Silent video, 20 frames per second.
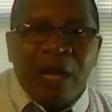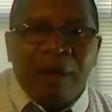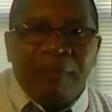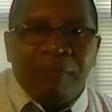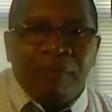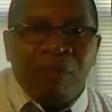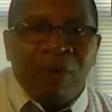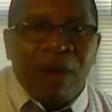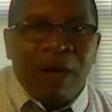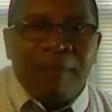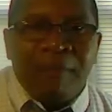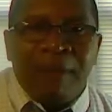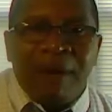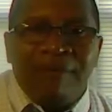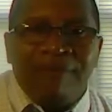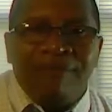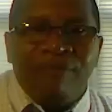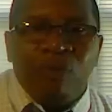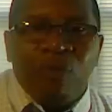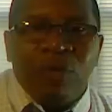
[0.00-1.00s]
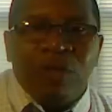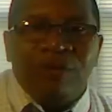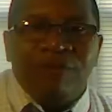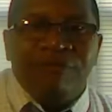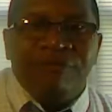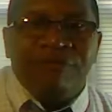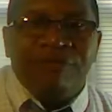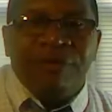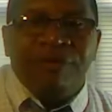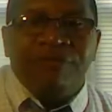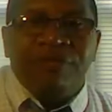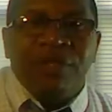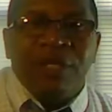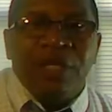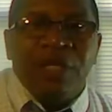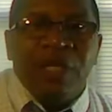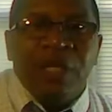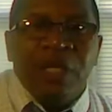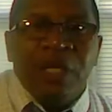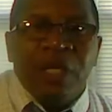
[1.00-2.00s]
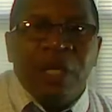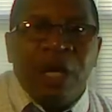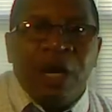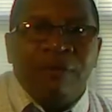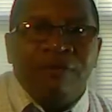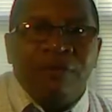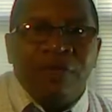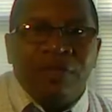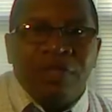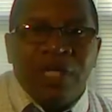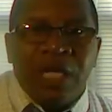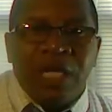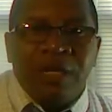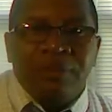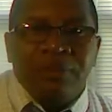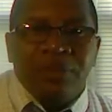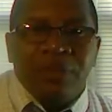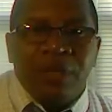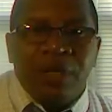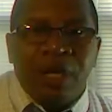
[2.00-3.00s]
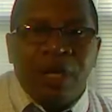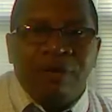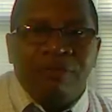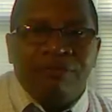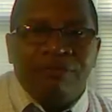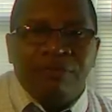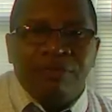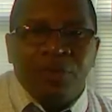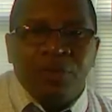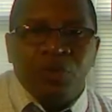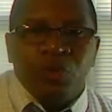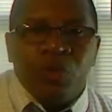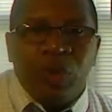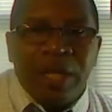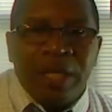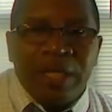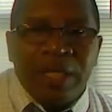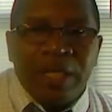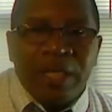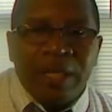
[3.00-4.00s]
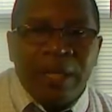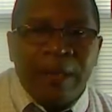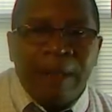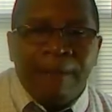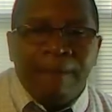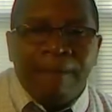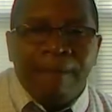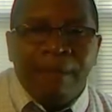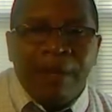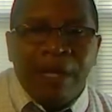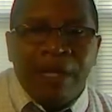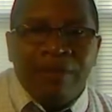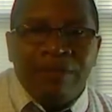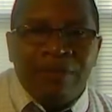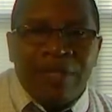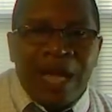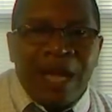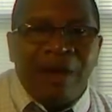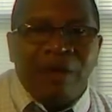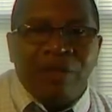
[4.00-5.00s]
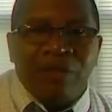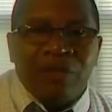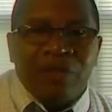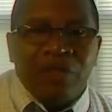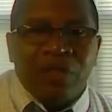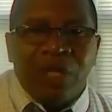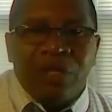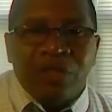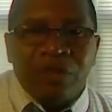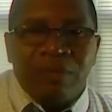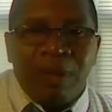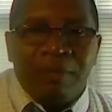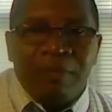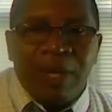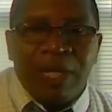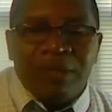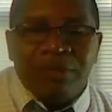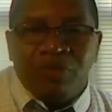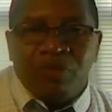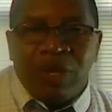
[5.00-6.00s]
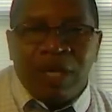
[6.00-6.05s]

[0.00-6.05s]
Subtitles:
probably about 40 or 50 of the tapes from the training downstairs in my basement